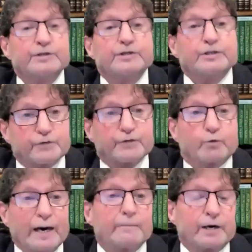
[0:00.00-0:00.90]
Even the
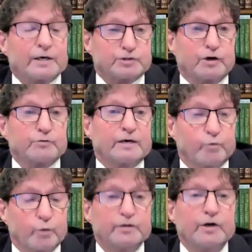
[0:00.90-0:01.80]
rabbis don't
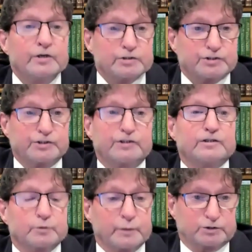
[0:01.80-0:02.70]
have one
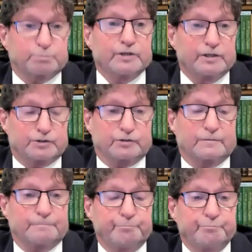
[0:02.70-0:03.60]
singular
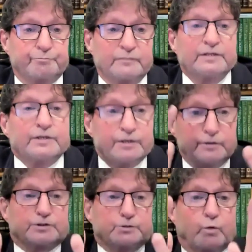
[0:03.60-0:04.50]
explanation.
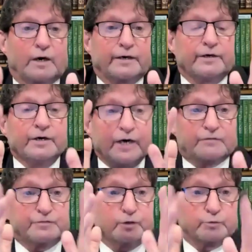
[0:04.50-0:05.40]
Here's why
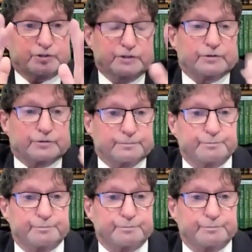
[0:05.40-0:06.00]
Avner was killed.